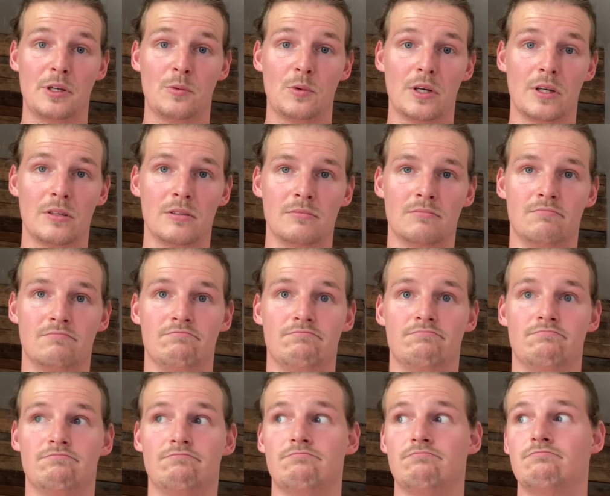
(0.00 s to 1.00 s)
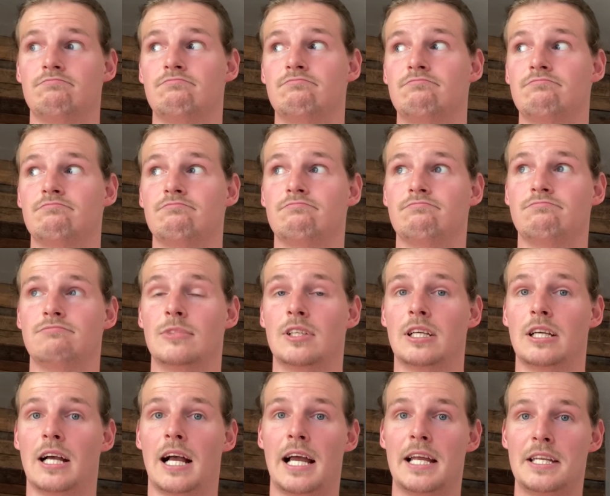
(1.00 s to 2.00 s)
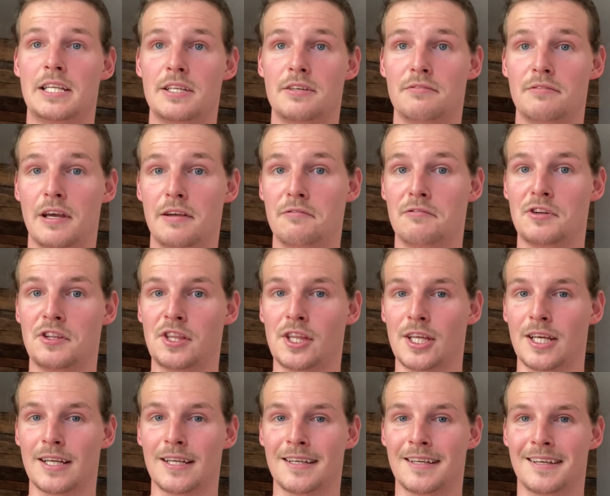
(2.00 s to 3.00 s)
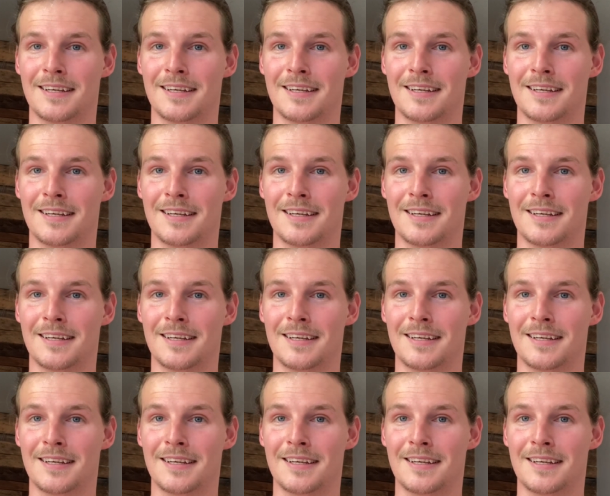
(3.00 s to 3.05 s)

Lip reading: will? Kind of everything.